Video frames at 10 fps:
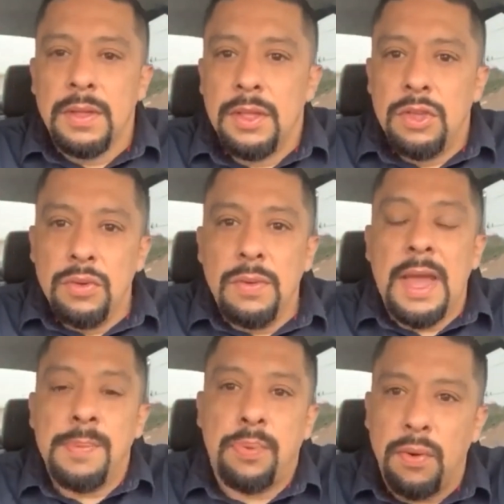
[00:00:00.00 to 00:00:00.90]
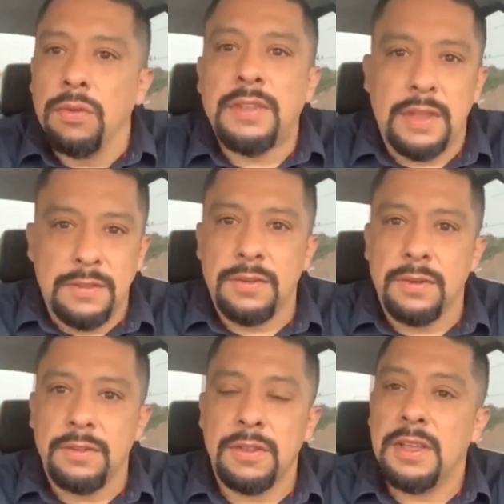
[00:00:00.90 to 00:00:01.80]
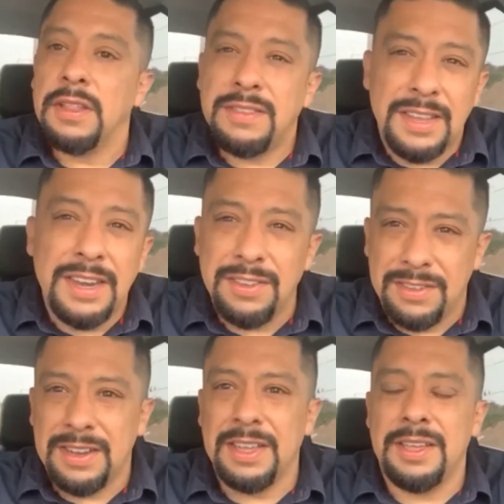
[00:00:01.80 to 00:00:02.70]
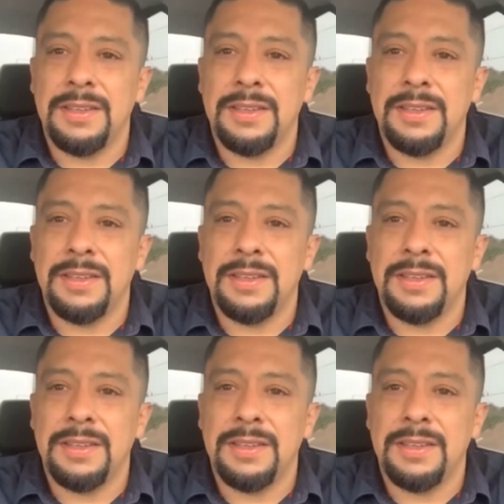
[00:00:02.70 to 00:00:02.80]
You got protesters continuously